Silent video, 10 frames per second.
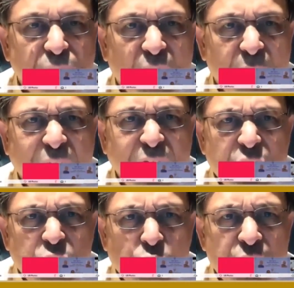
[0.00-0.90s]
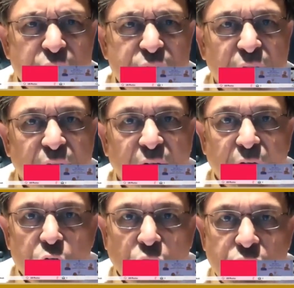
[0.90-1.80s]
My dear students,
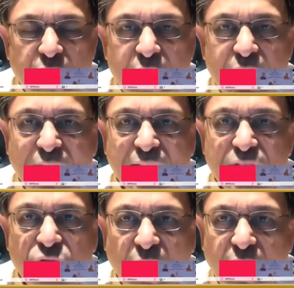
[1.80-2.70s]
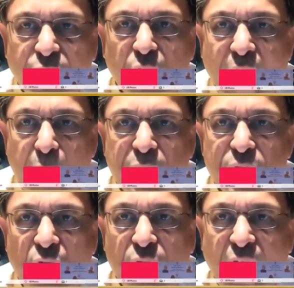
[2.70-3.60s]
your training at this wonderful campus
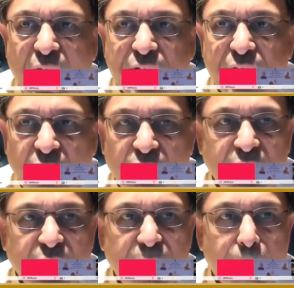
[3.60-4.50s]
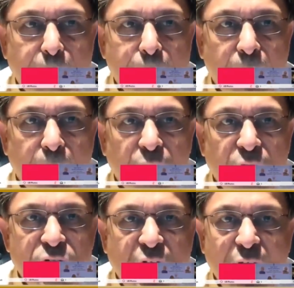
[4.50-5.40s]
of IIT Guwahati,
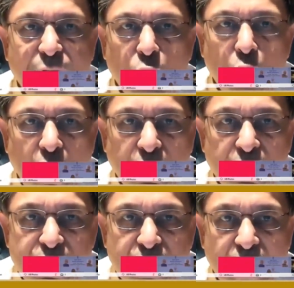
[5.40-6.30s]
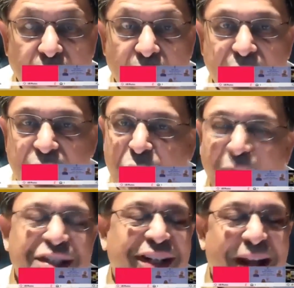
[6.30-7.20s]
which gave you laurels as a
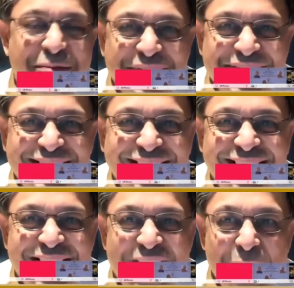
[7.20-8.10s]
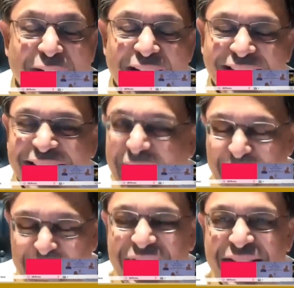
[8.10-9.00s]
Swachh campus among other
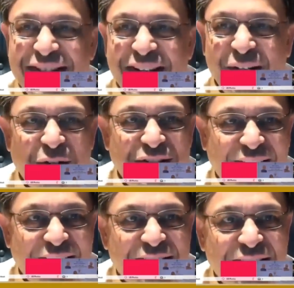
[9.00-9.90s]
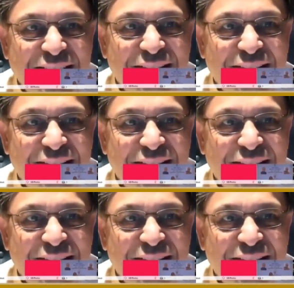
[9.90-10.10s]
campuses across the country.